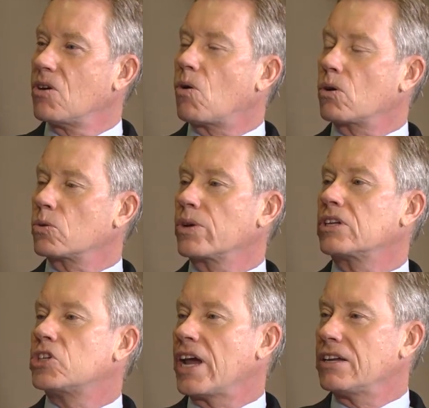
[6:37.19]
or do we
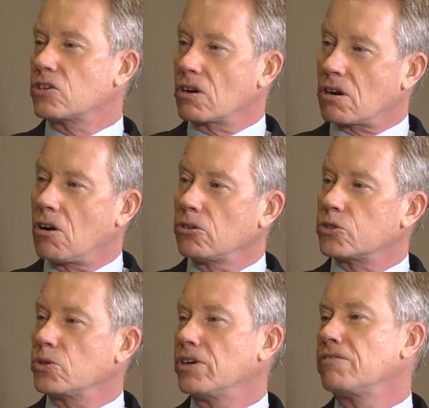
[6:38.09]
change our
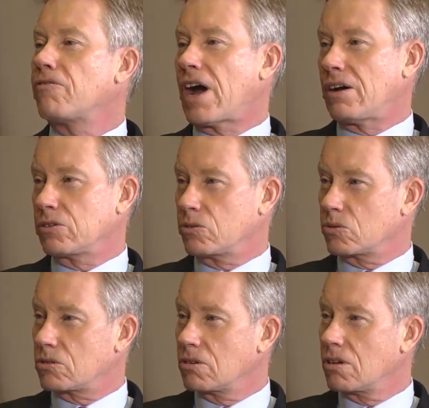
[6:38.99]
culture and
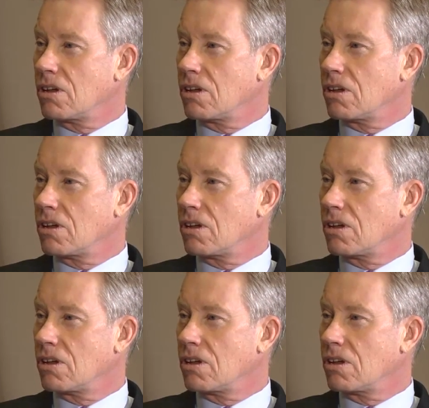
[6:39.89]
values?